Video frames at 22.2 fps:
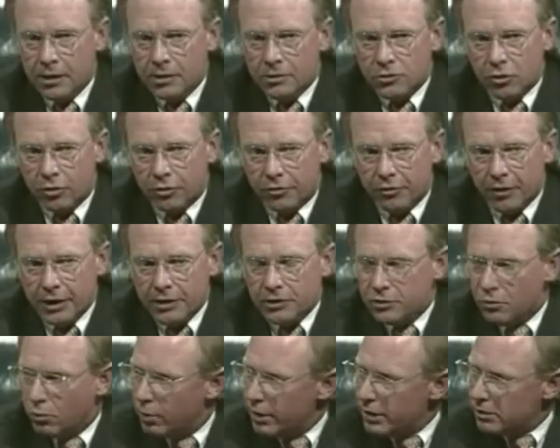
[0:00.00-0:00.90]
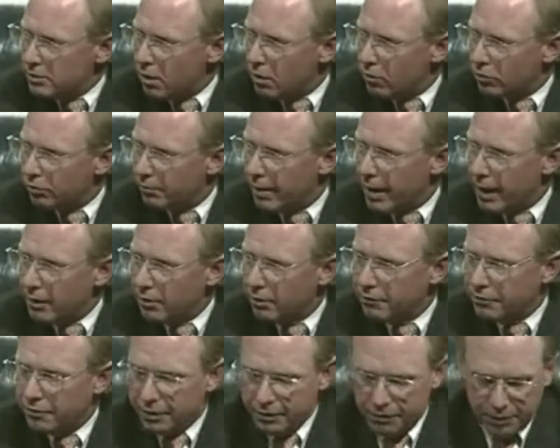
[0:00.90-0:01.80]
So the things that we talked about
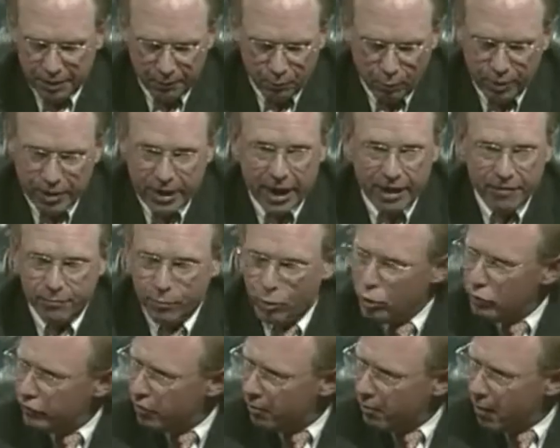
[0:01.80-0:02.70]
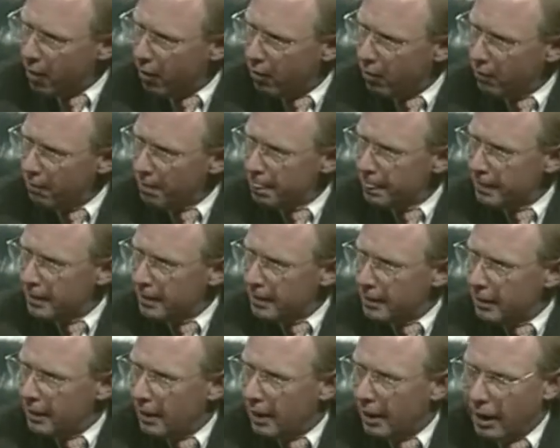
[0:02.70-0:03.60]
are that we have moved the ball,
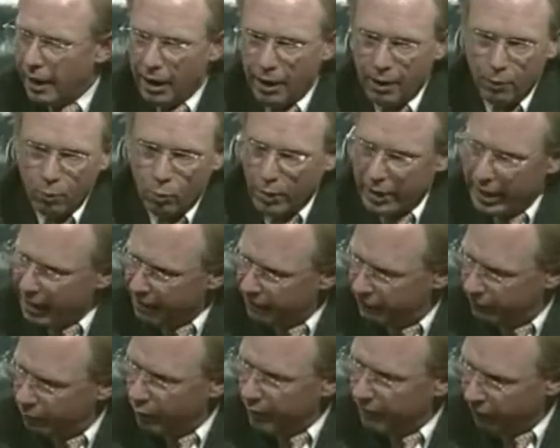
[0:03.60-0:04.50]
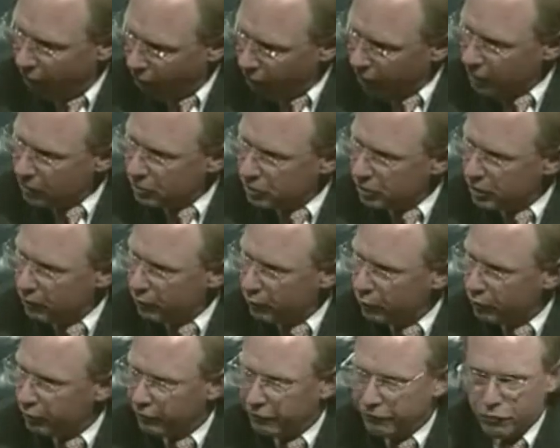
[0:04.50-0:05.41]
we've hurt ourselves
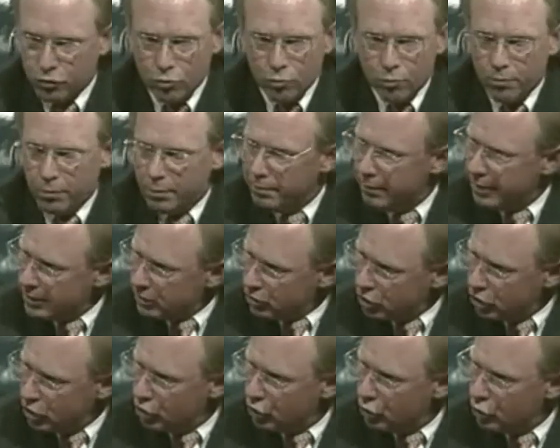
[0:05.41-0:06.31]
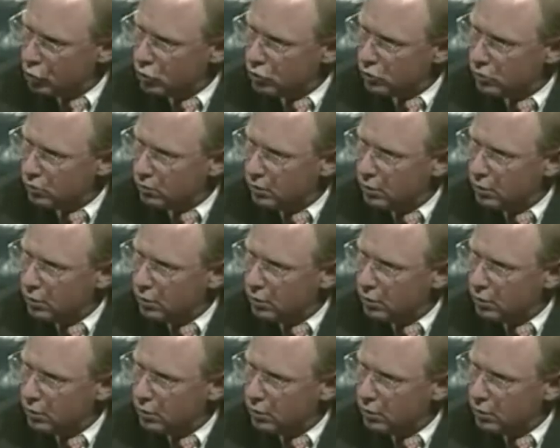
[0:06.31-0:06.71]
with a few miscues